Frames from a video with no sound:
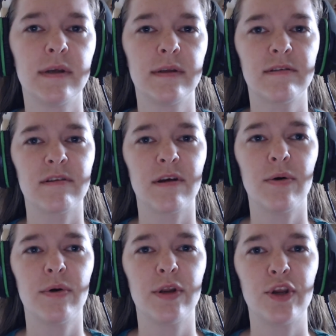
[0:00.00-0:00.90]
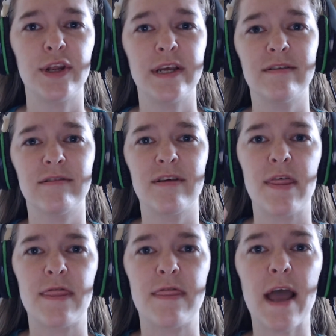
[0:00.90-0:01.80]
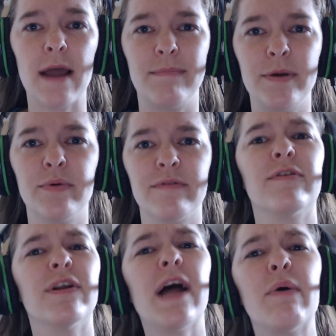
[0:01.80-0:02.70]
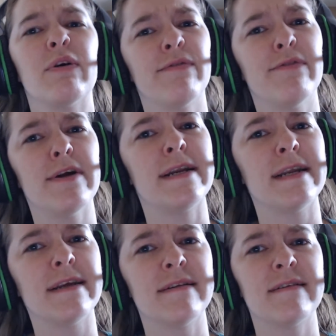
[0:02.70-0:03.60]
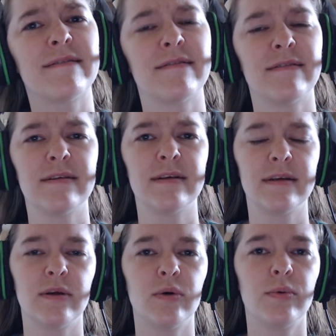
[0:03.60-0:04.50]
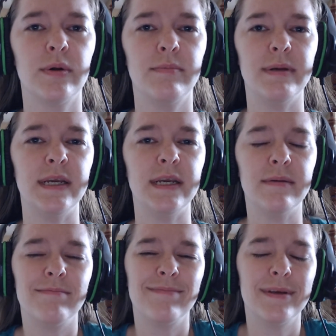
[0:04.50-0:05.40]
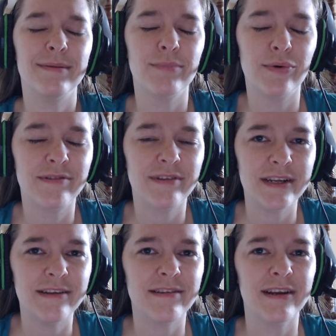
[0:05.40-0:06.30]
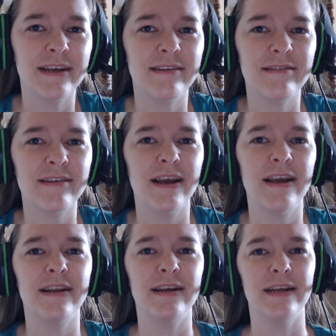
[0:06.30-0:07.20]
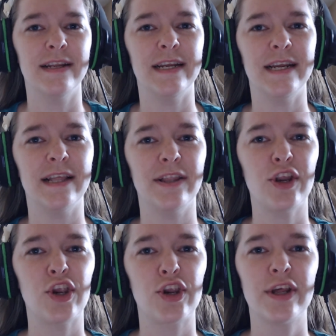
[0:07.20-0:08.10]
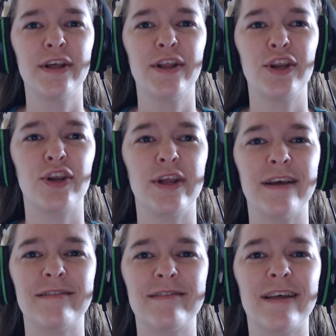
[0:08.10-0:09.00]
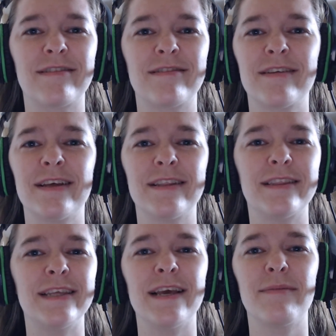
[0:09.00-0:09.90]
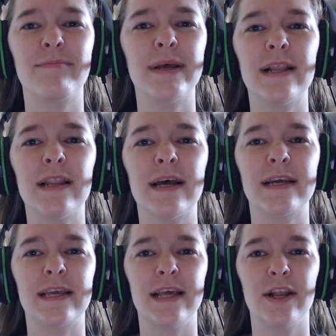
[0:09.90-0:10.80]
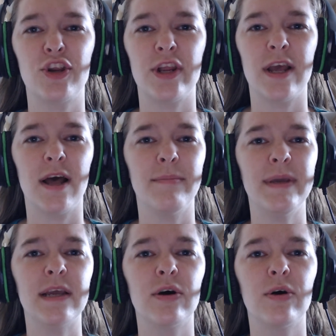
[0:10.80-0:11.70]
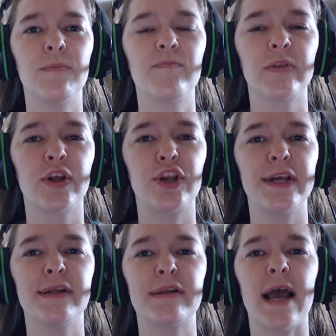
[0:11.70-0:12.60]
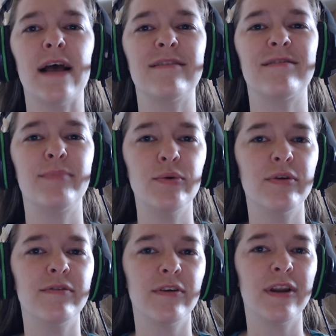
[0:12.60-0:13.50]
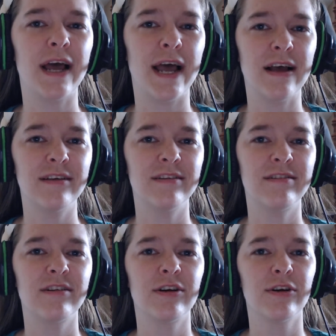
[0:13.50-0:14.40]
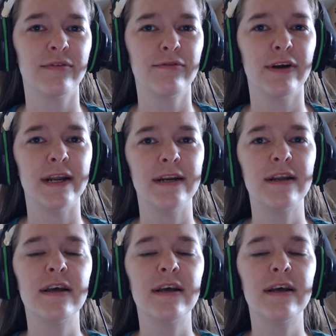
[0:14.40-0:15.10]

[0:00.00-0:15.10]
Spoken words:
So she is that beautiful, how her friend is, would be most easily said in English. Ŝi estas tiel bella kiel ŝia amiko. She is as beautiful as her friend.